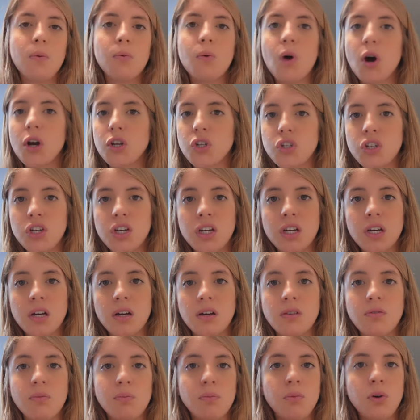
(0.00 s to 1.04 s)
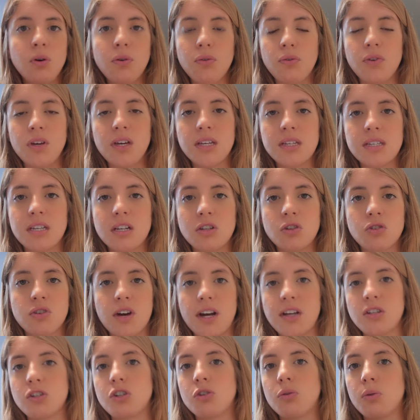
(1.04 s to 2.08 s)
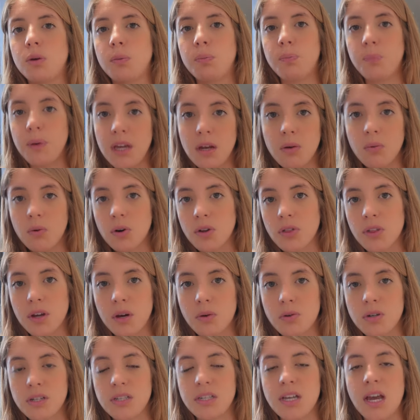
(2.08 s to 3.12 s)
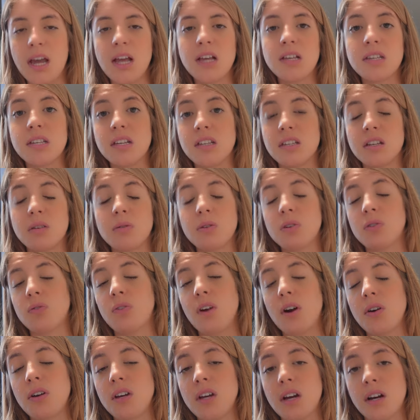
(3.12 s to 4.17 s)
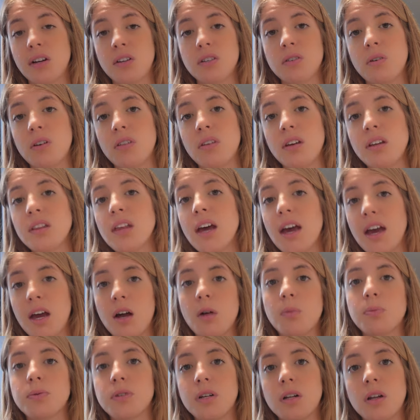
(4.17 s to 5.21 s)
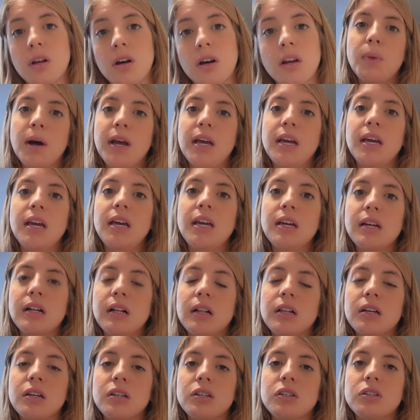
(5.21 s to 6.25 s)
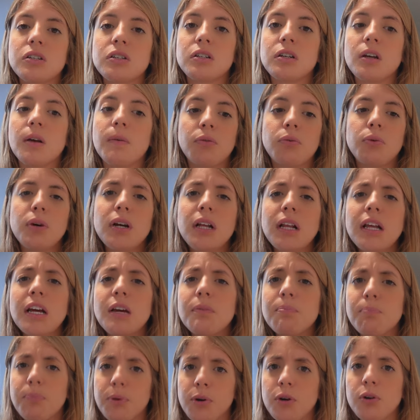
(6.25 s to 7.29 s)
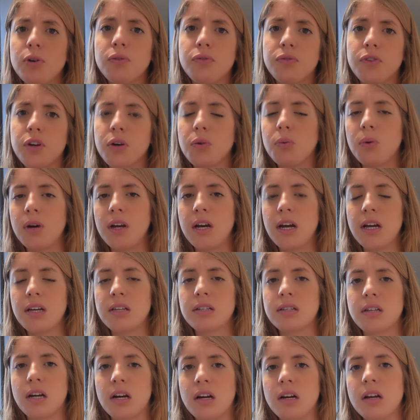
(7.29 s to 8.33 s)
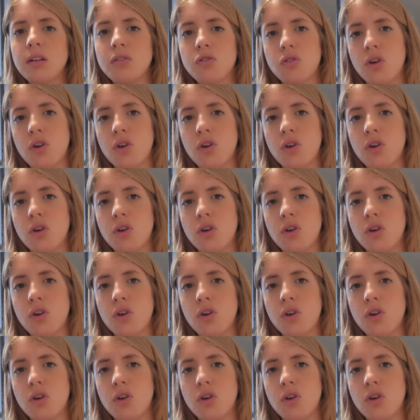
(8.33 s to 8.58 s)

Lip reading: watching movies and trying to repeat what they were saying since I was very young. So I think that helps a lot. My English really improved when I started